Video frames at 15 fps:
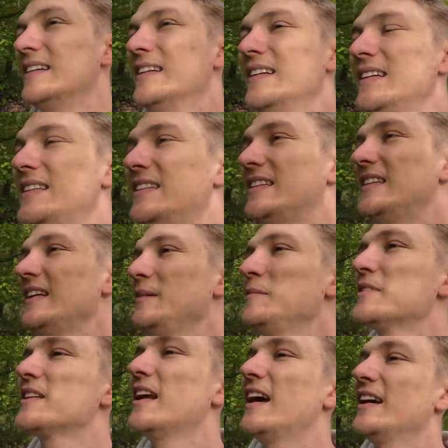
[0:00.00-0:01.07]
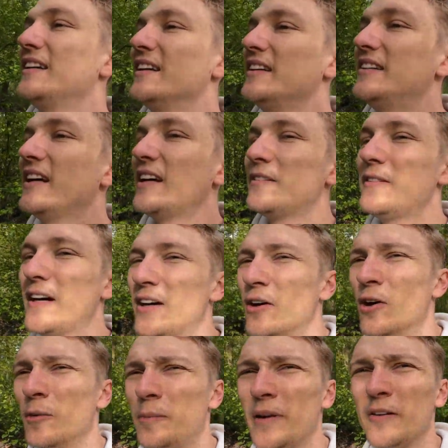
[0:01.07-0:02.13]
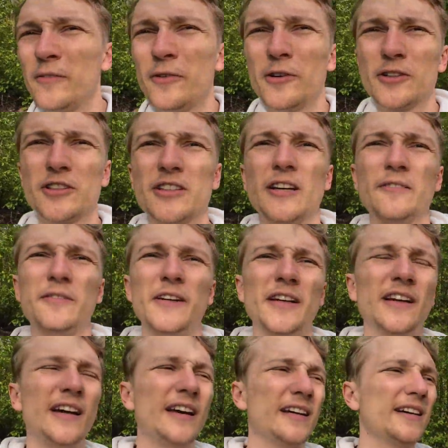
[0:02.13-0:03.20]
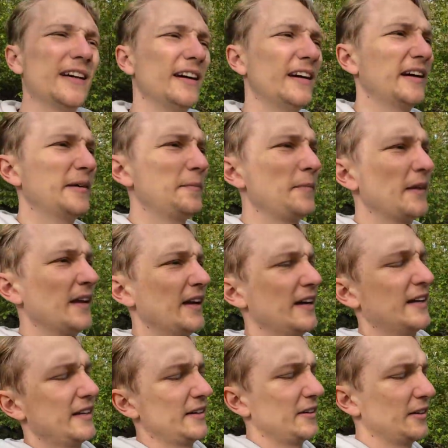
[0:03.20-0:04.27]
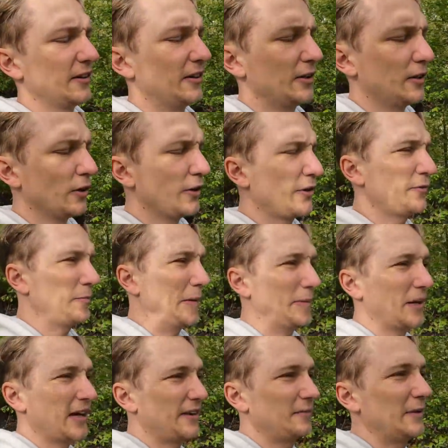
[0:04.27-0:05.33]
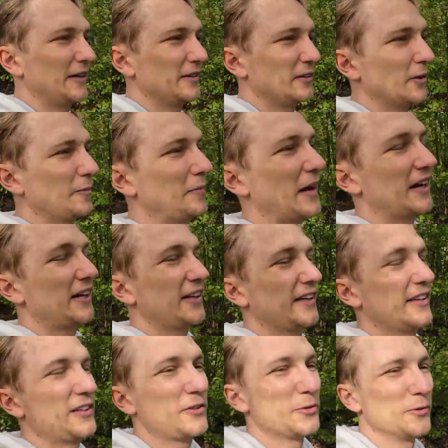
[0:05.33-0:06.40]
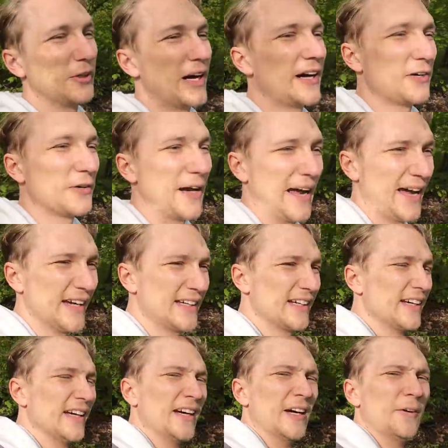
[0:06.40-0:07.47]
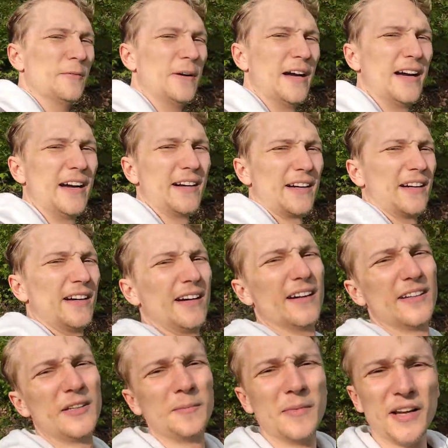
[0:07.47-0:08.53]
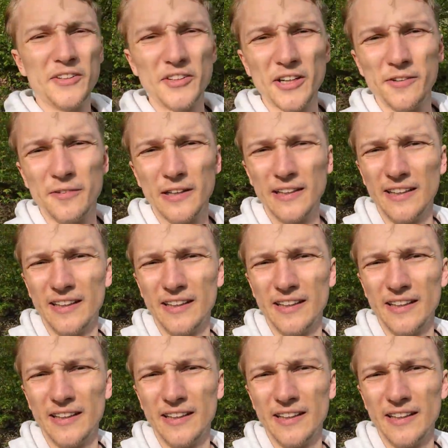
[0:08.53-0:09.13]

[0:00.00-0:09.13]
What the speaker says: it seems like that they were hoping for something like a lot of people have been comparing it to Iraq, where the military went